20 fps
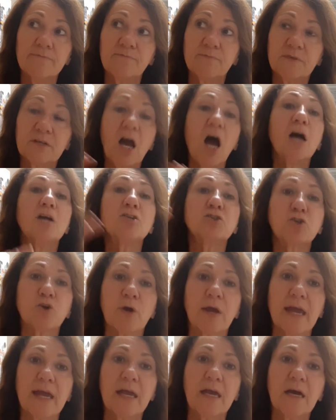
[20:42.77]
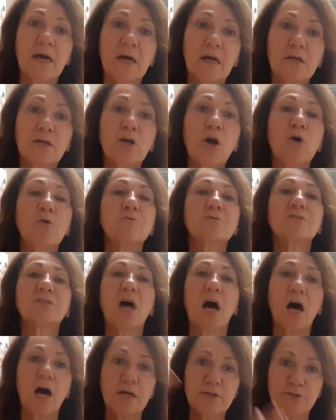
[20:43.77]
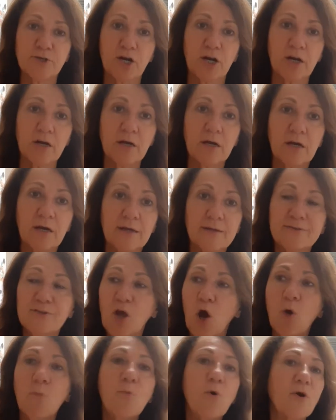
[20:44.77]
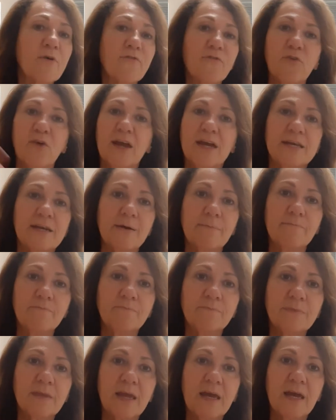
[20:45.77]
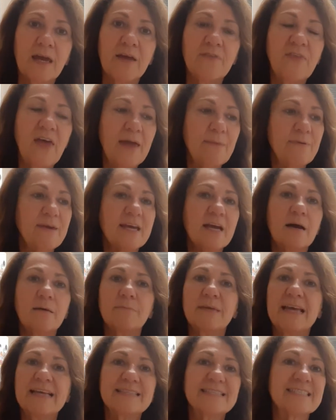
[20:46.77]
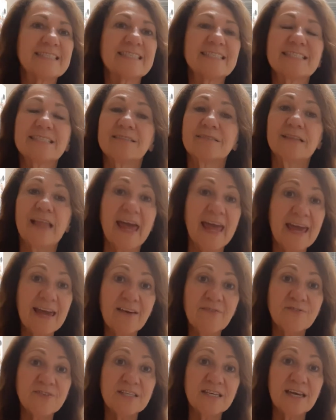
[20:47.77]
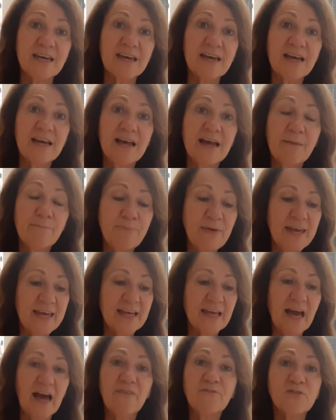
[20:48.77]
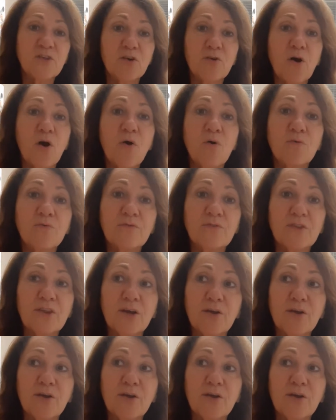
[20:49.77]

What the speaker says: country goes under. No more freedom. They become enslaved of their own